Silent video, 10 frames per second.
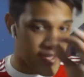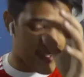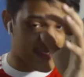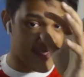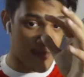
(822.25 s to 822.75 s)

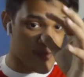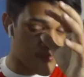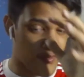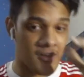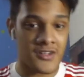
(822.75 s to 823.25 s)
except
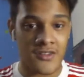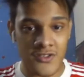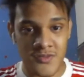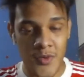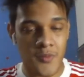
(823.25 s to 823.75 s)
for
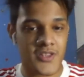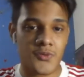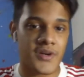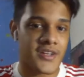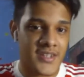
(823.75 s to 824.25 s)
those
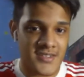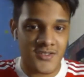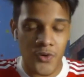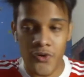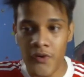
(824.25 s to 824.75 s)
moments where he
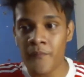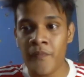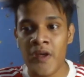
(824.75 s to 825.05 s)
does score.